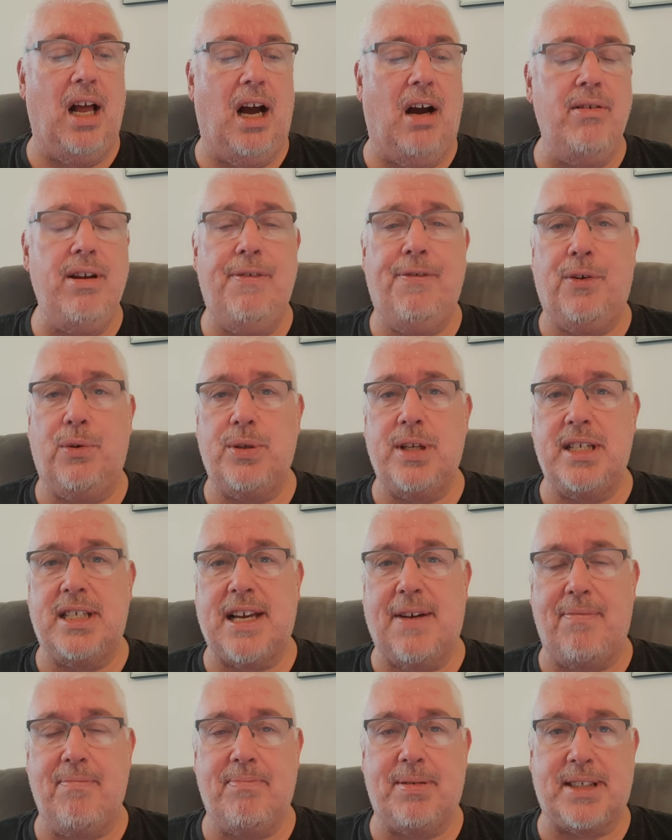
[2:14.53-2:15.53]

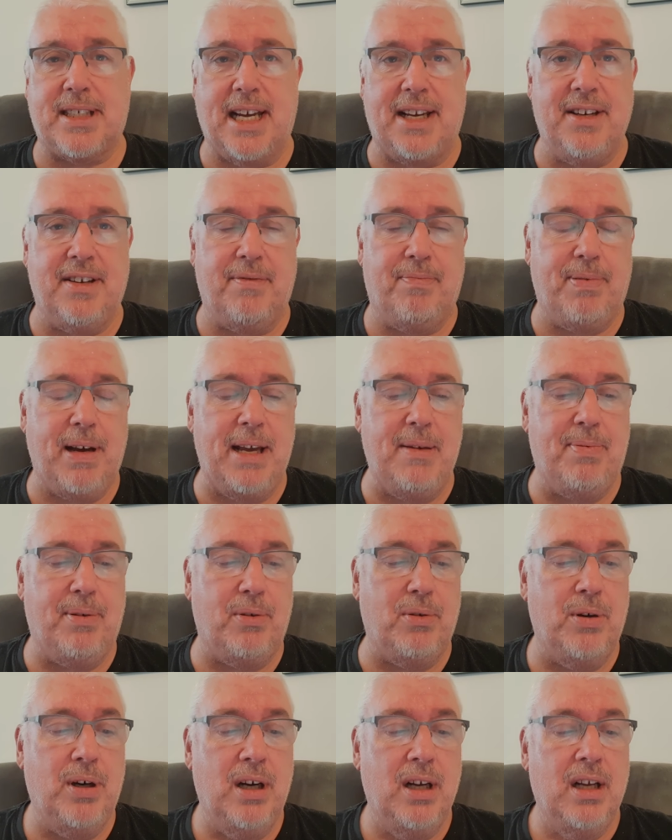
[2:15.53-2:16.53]
47% of
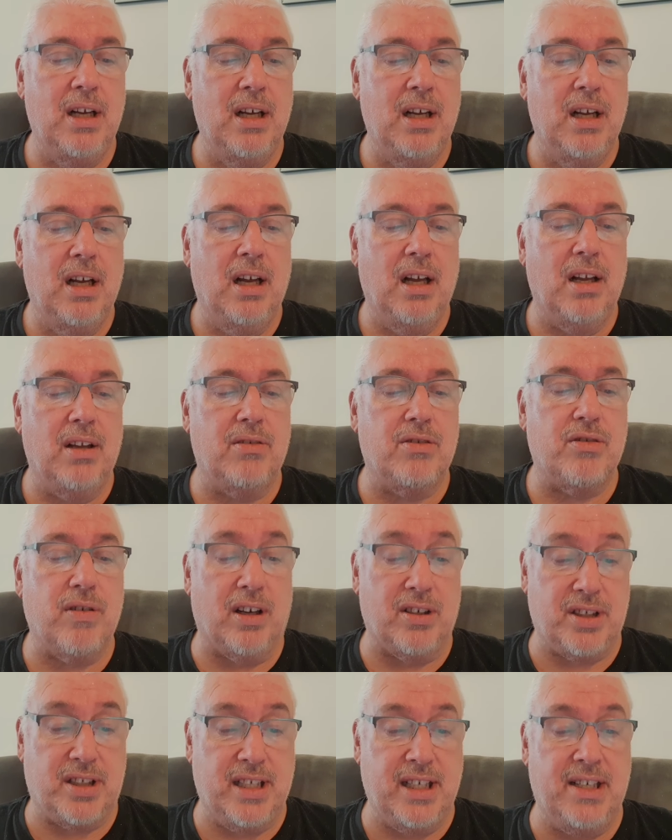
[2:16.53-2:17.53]
people
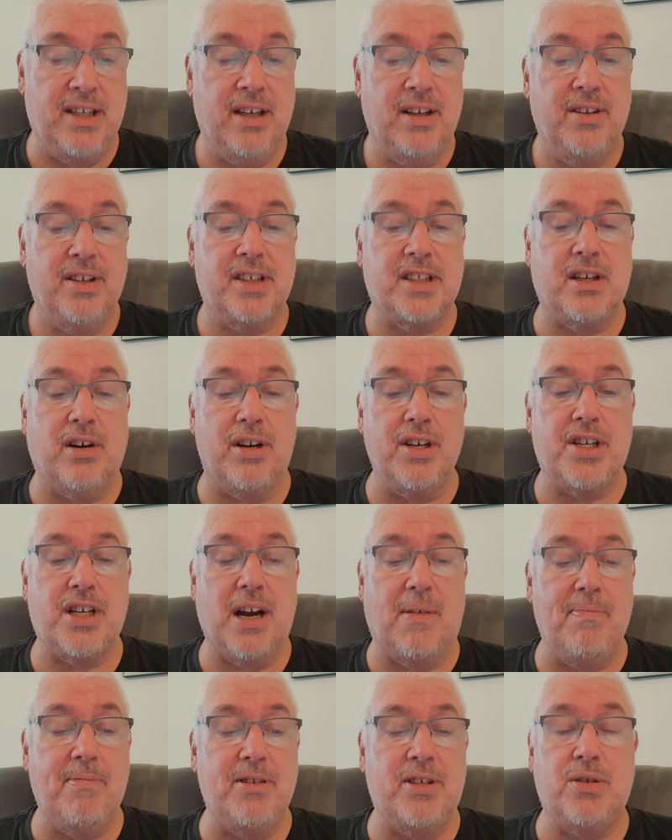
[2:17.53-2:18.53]
trusted the Scottish
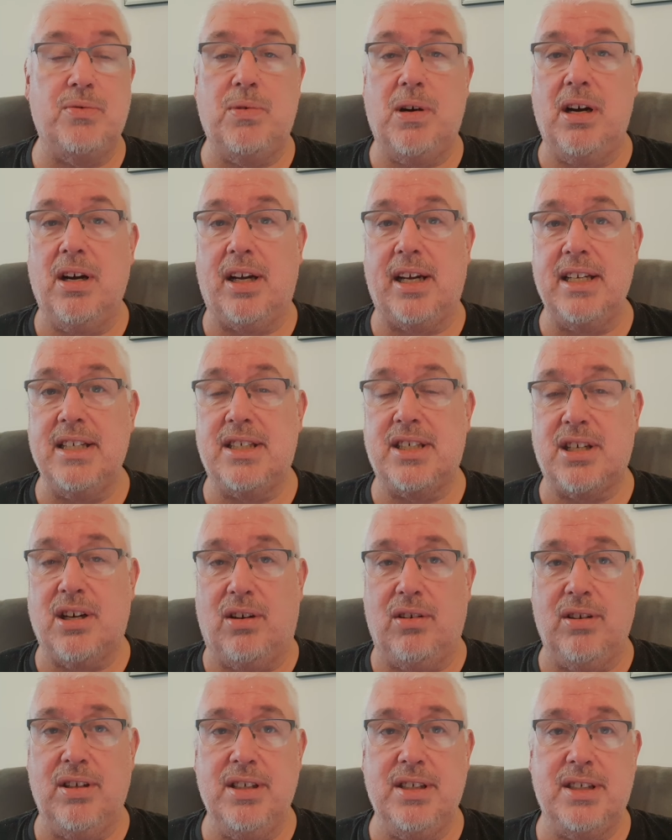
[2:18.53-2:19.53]
government to work in
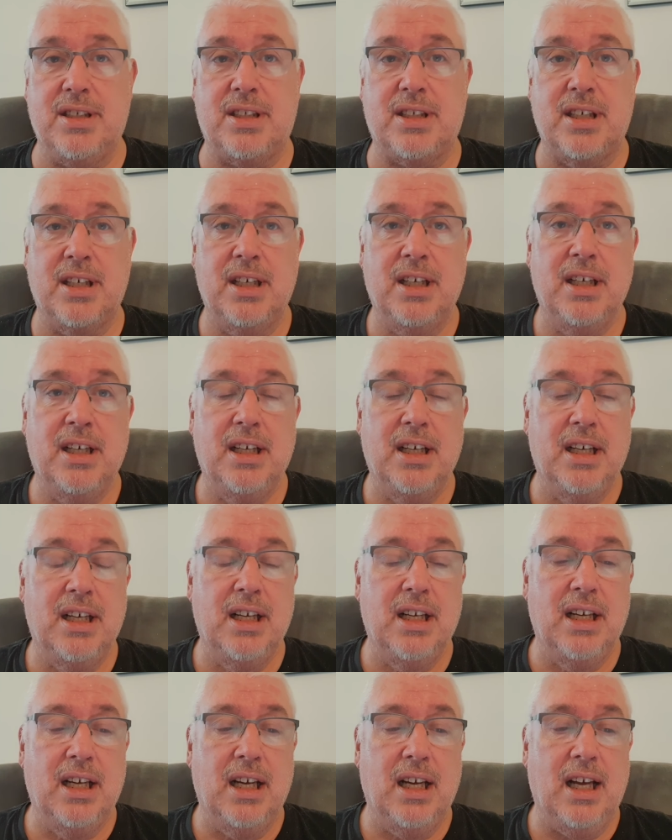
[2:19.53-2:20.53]
Scotland's
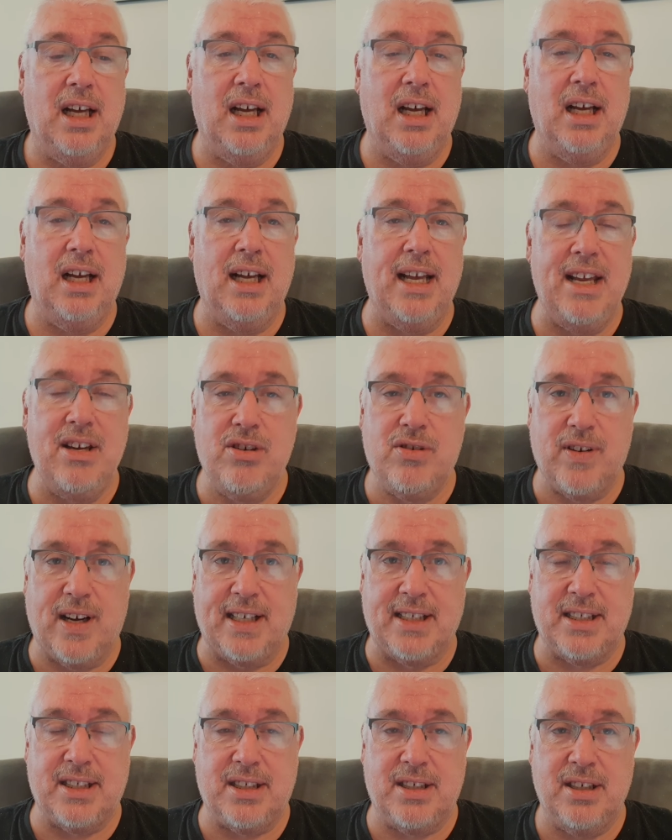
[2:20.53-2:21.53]

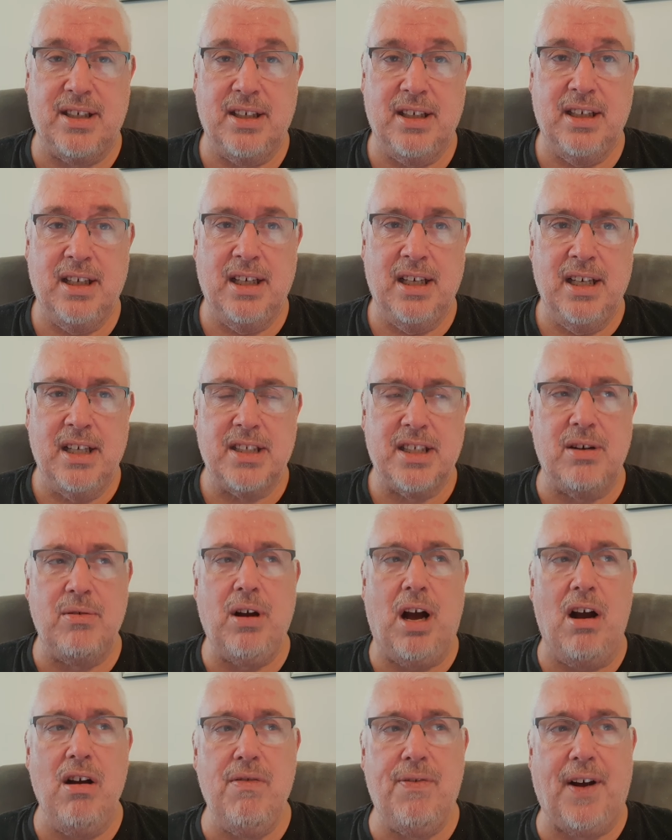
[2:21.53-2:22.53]
interest.
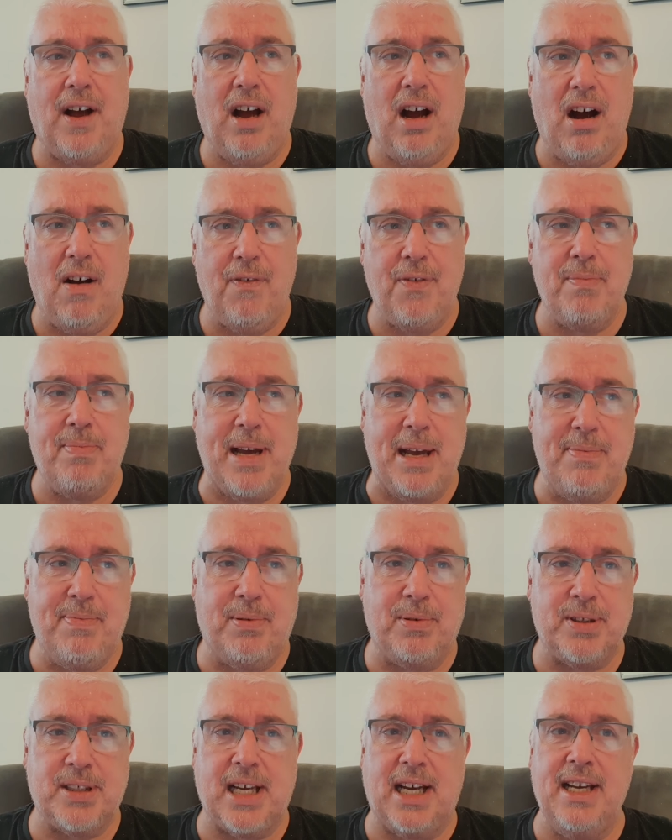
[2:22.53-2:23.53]
So over half the
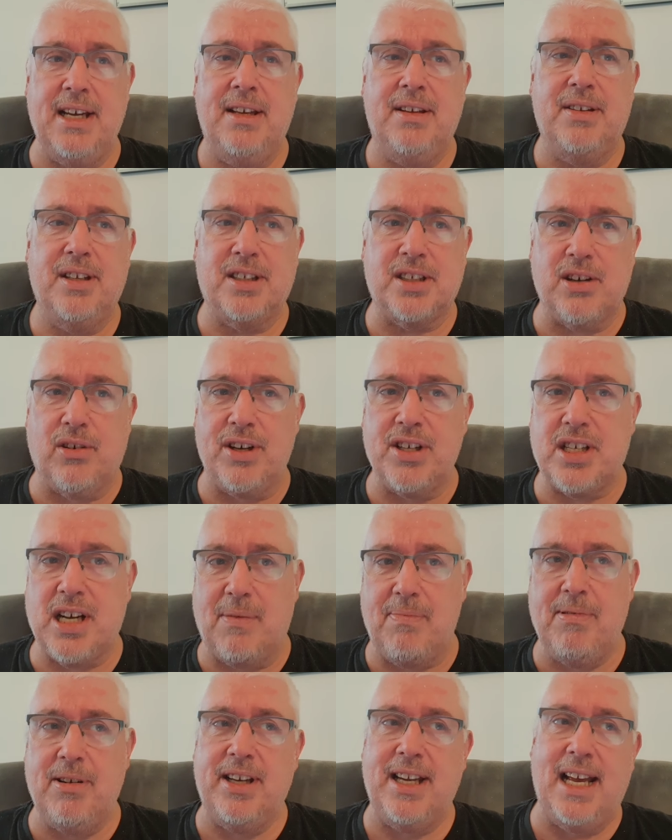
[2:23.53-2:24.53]
people say the Scottish
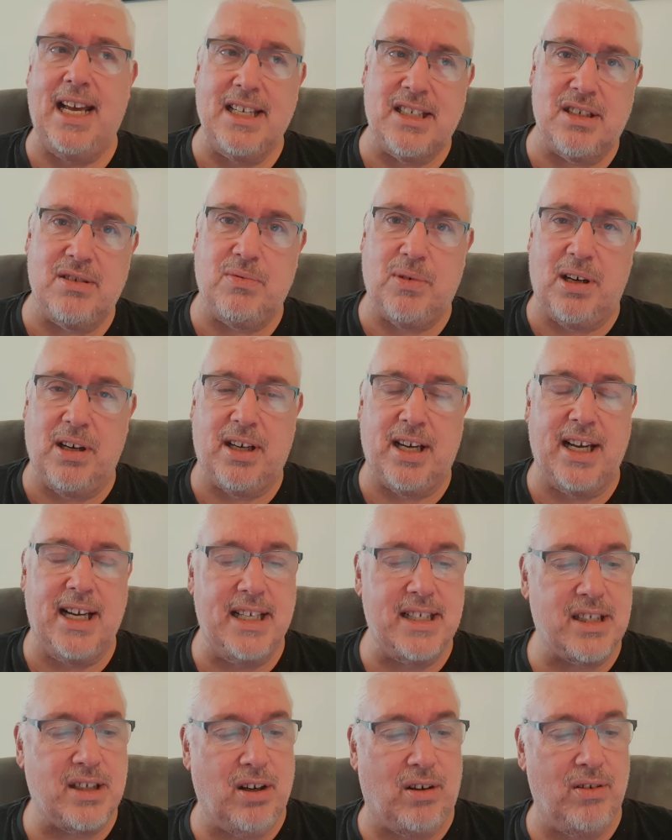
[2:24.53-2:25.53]
government isn't working
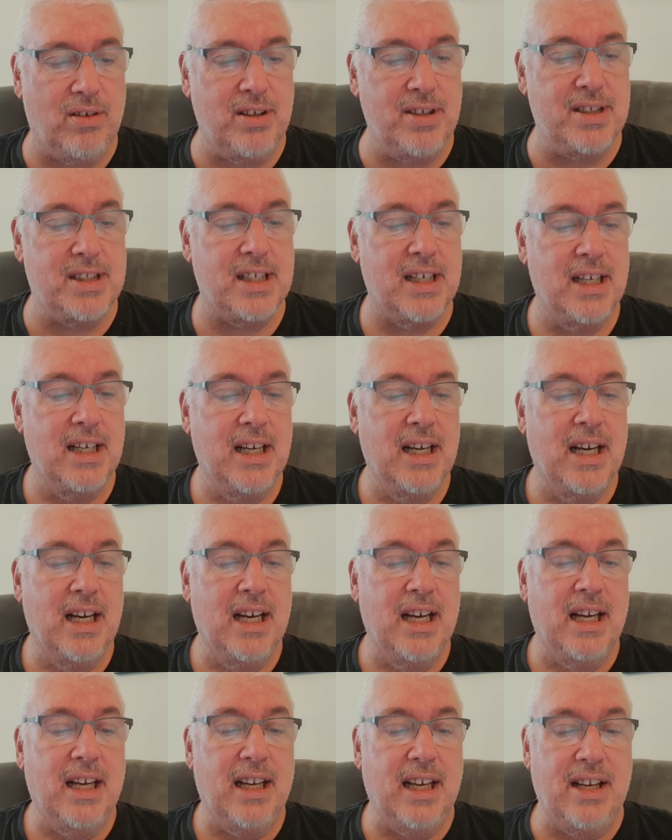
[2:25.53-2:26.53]
in Scotland's
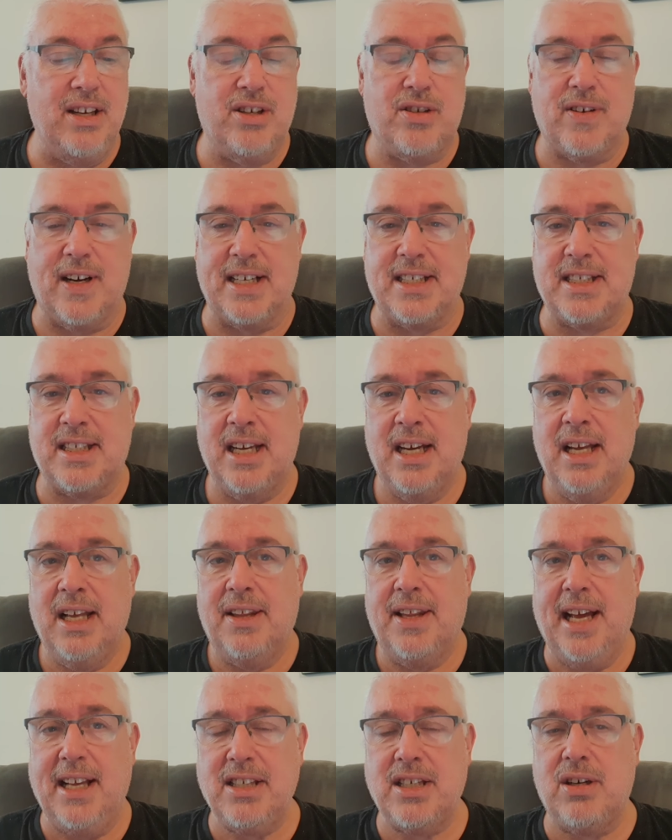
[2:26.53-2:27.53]
interest.
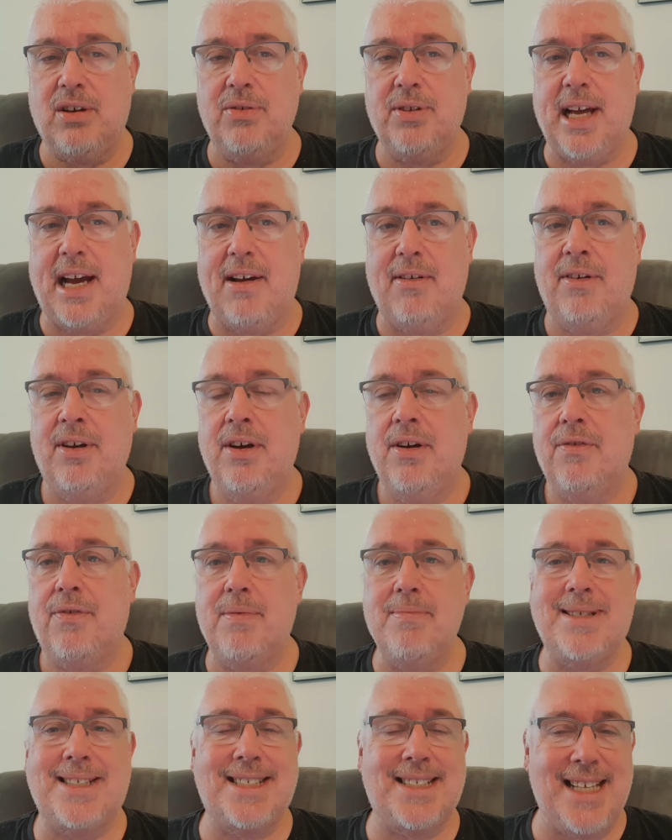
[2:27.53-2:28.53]
That's gone down
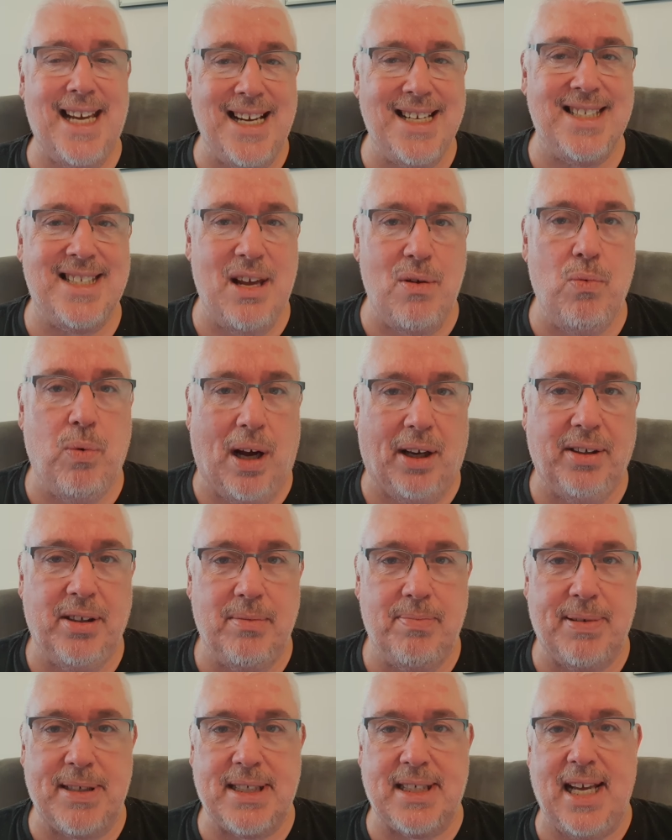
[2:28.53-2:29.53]
from
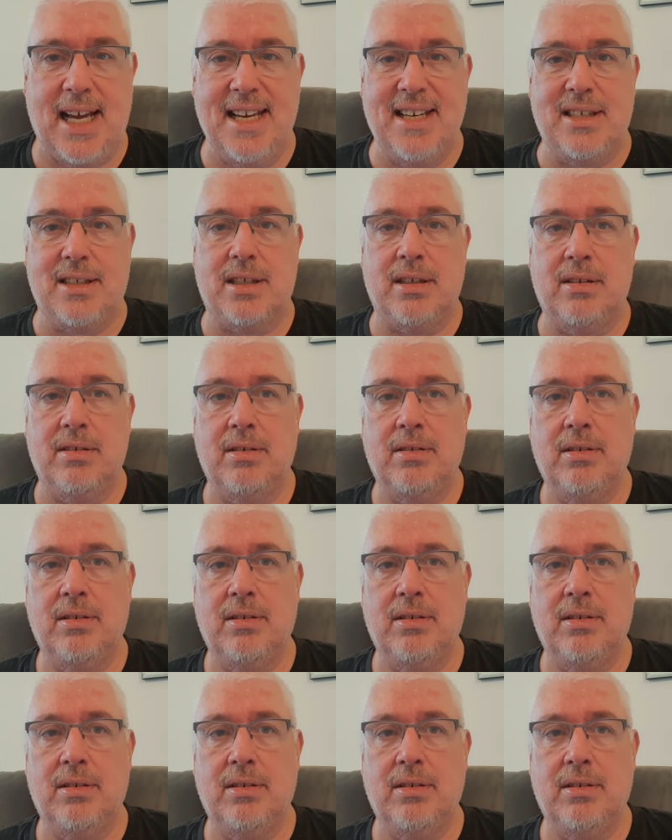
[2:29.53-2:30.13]
61%.